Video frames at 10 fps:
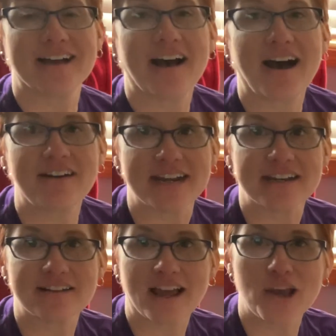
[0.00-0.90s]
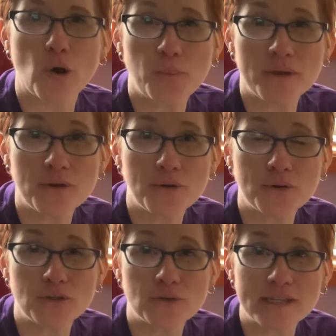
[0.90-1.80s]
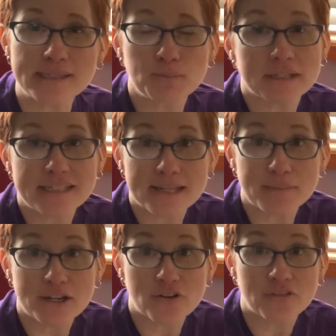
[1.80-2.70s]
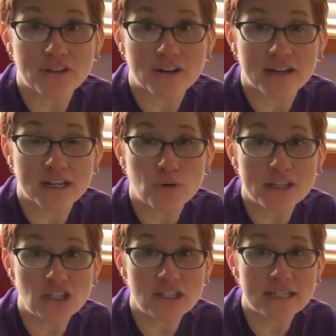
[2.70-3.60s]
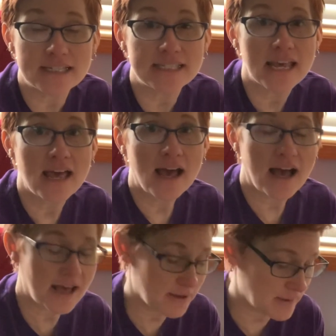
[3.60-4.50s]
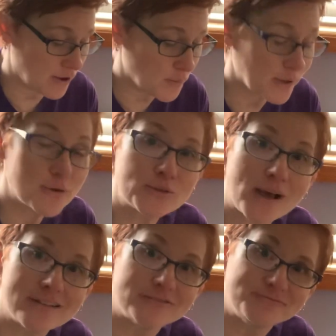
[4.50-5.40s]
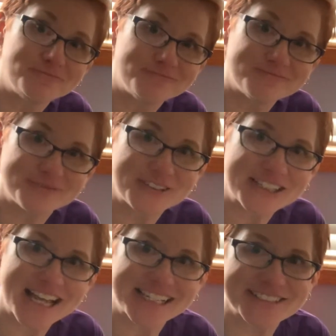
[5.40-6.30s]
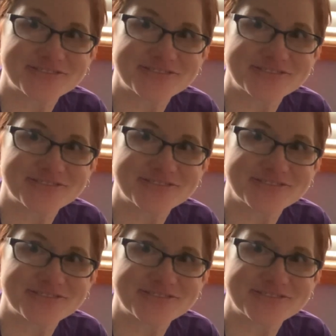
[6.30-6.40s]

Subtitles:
All right, I hope you do this. Please let me know if there are any questions. I hope it goes well. Good luck.